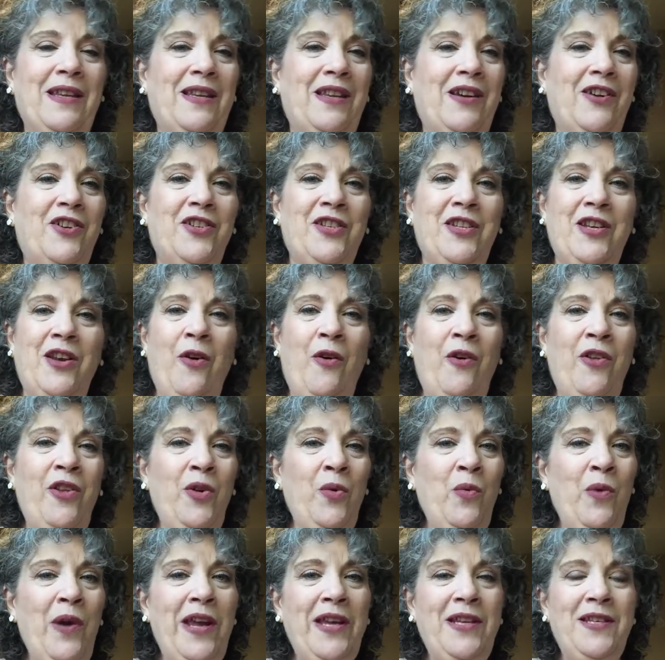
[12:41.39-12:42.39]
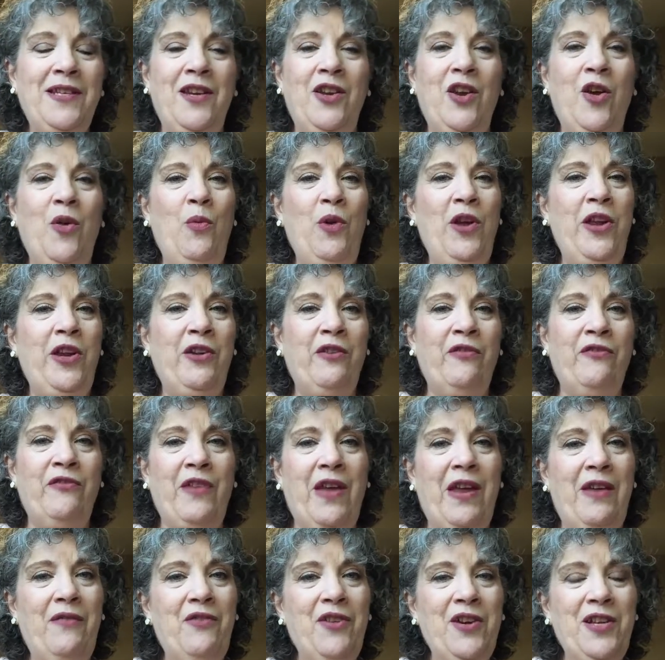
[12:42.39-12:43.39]
There's no other way to know what your
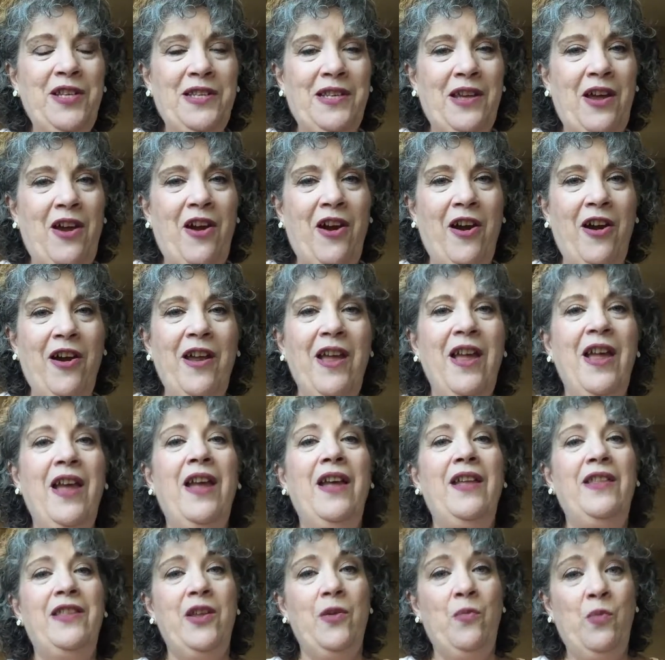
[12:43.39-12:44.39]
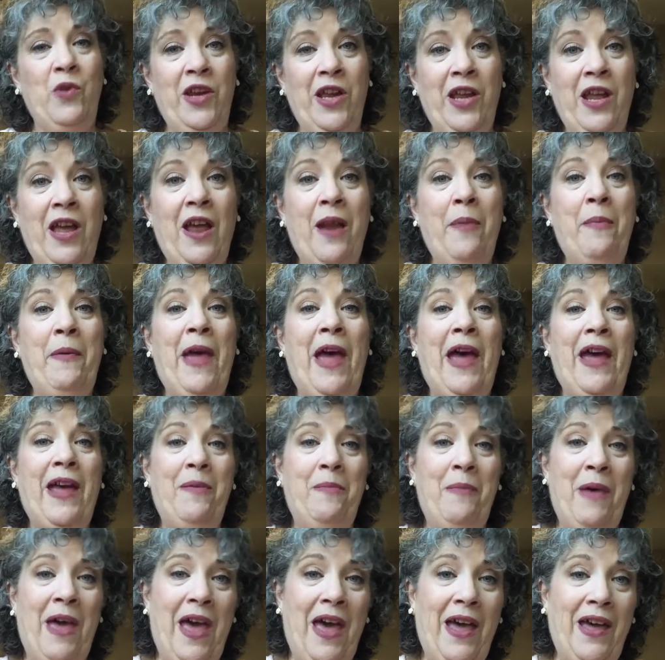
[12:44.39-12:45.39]
favorites are than when you got to pack
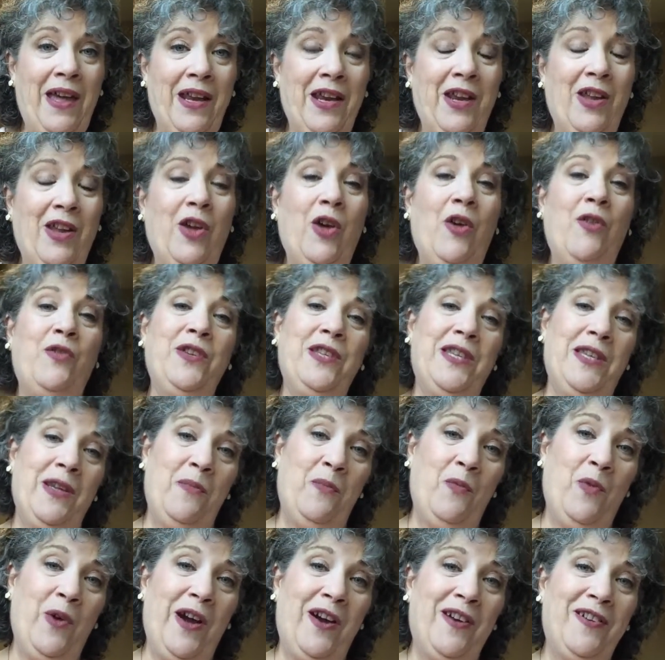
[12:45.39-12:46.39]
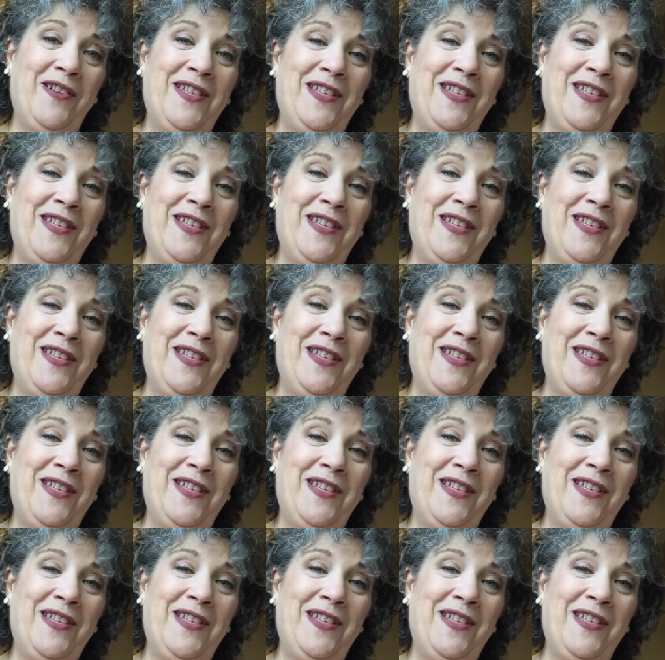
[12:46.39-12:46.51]
a bag and go somewhere.